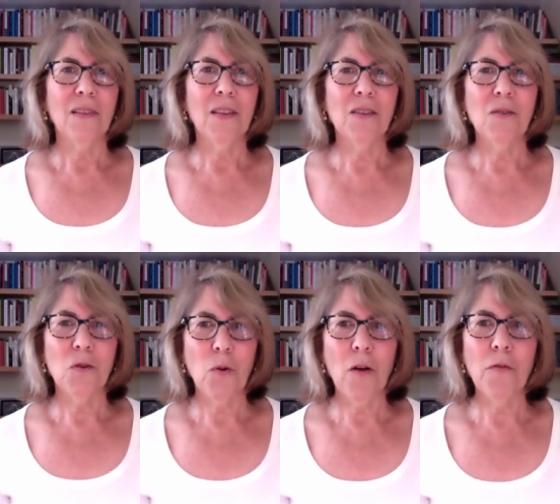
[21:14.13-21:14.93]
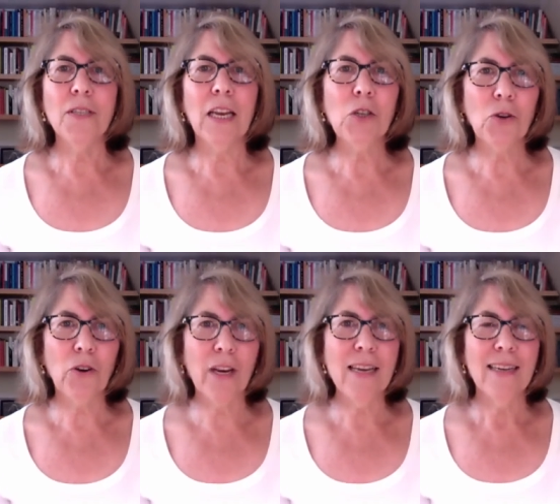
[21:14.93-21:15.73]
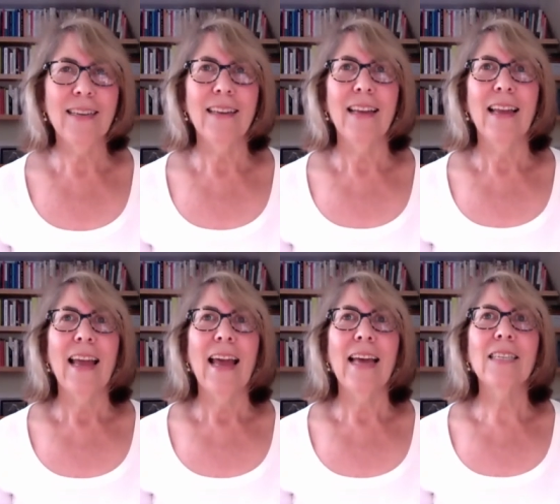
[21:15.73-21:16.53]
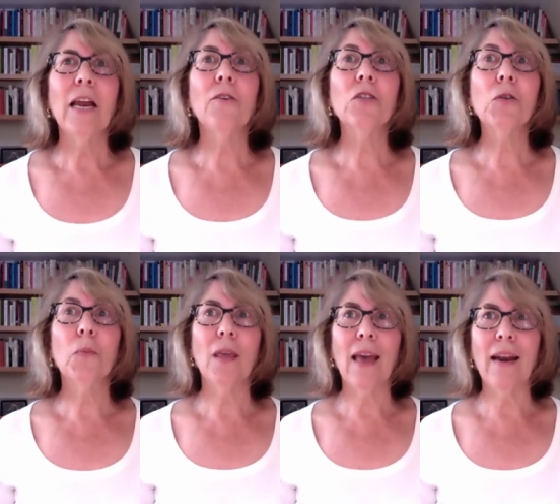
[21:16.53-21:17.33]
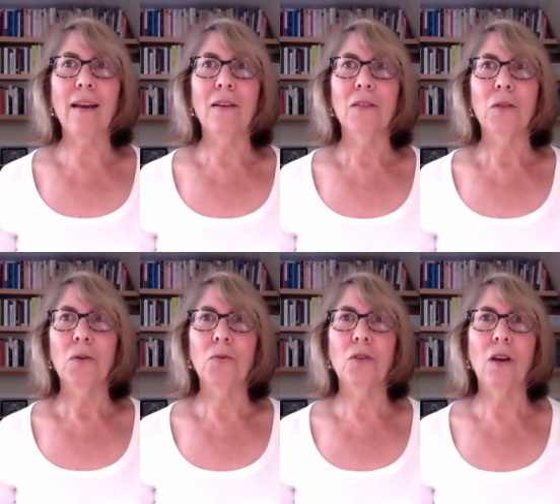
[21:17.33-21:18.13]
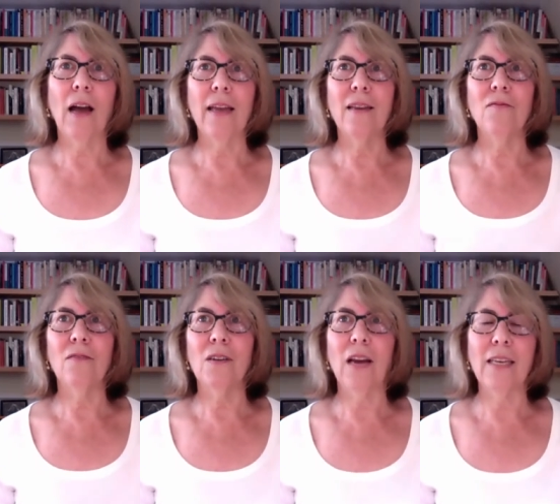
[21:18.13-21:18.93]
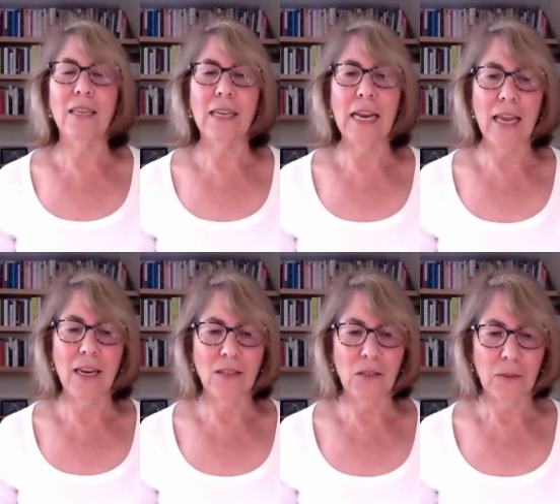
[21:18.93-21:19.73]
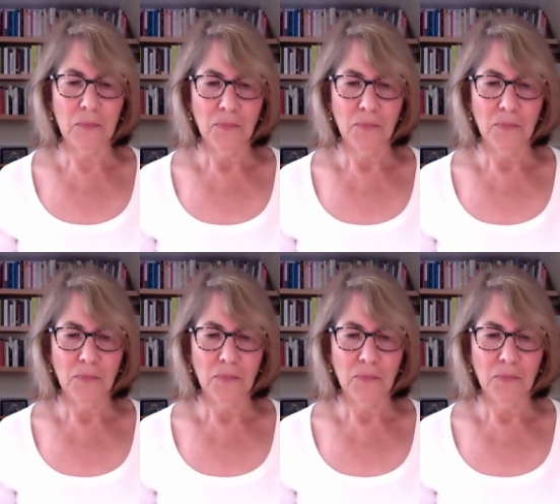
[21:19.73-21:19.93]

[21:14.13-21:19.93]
the 12th century and Terence McKenna, who died in the 1980s,